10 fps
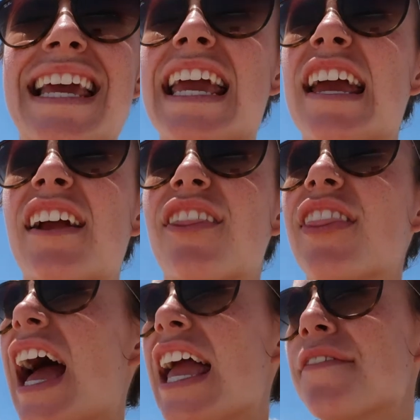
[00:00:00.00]
saying
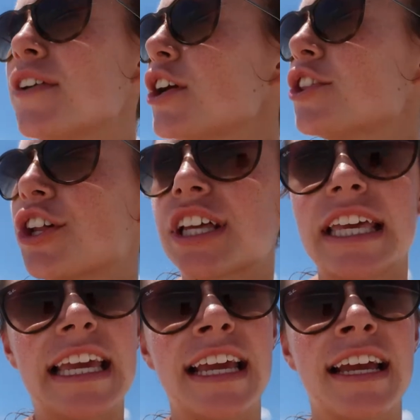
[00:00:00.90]
that if you're
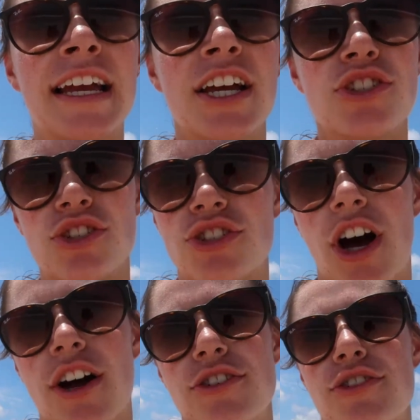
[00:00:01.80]
looking to
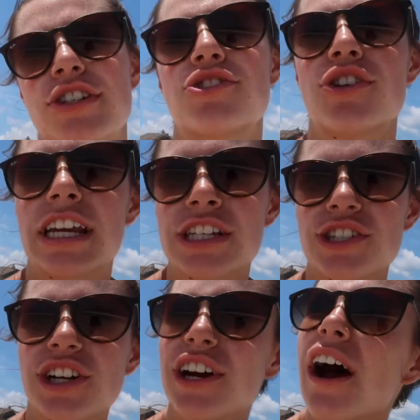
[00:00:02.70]
talk to a
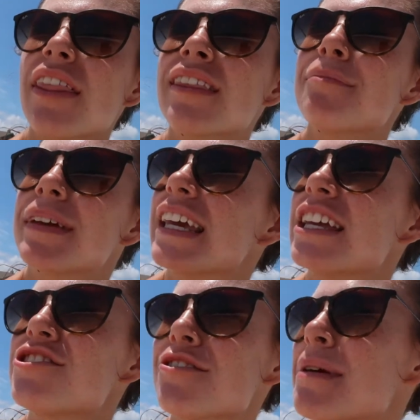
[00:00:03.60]
stranger on the
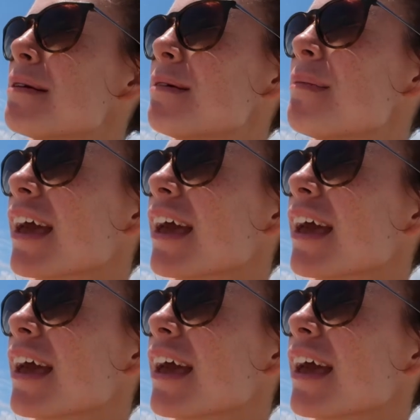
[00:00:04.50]
beach or maybe